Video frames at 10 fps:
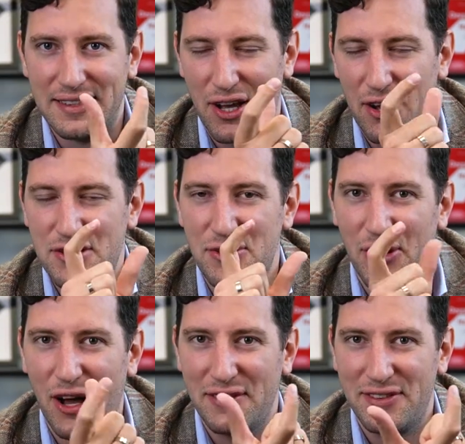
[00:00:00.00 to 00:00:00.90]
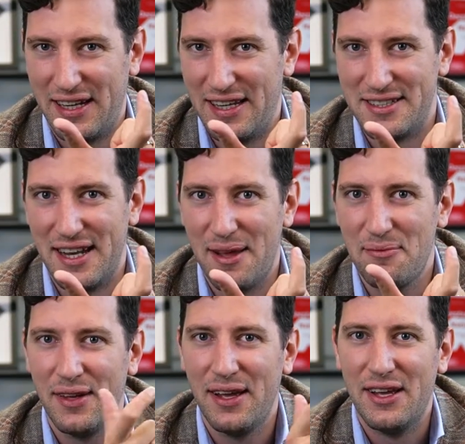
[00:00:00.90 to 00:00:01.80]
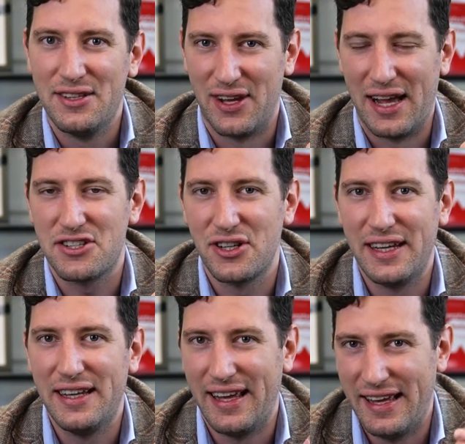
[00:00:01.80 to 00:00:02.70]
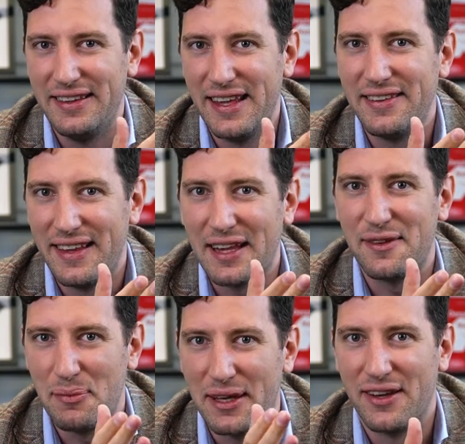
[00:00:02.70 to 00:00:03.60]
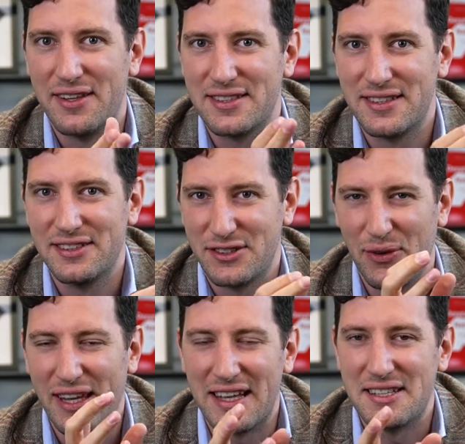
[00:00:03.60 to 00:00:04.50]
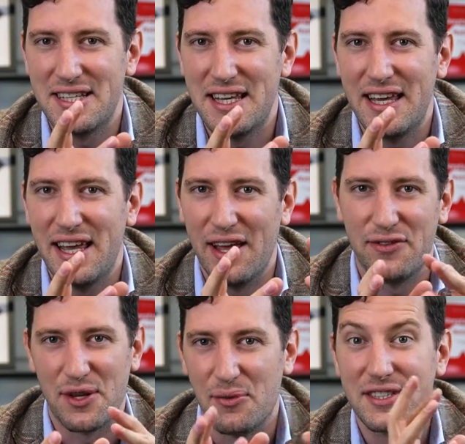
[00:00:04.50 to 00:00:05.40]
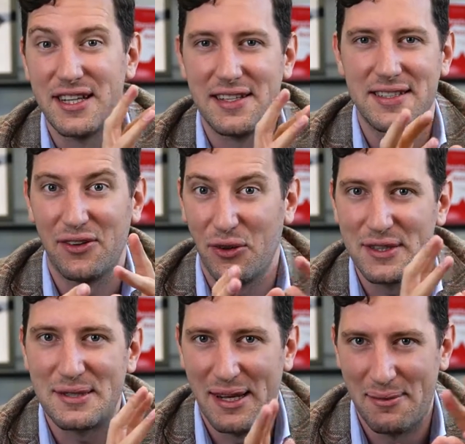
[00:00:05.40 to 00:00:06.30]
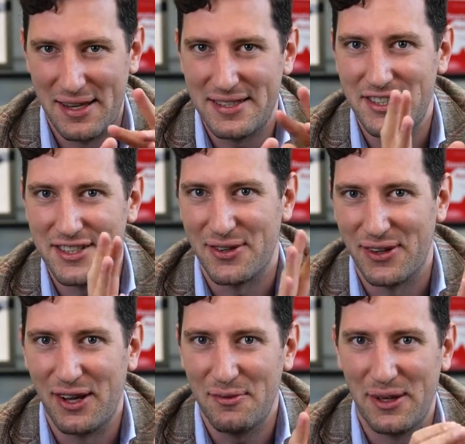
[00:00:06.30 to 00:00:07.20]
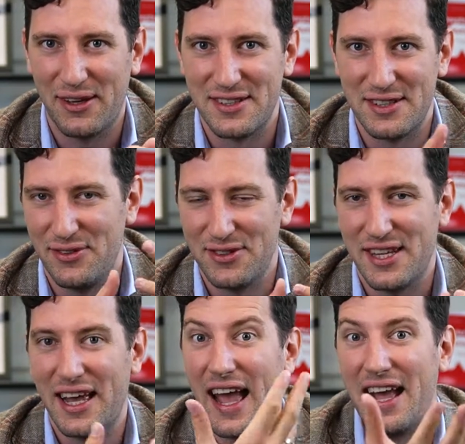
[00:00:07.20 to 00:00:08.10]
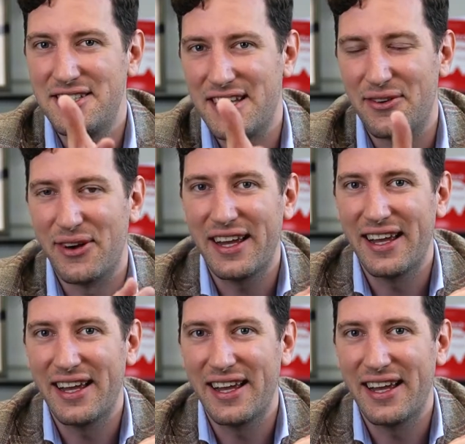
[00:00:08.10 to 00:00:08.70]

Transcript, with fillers: this astronaut in his name. So actually, he did that because so he can see if someone sends out automated messages or not. Because if you say, "Hey Cedric,"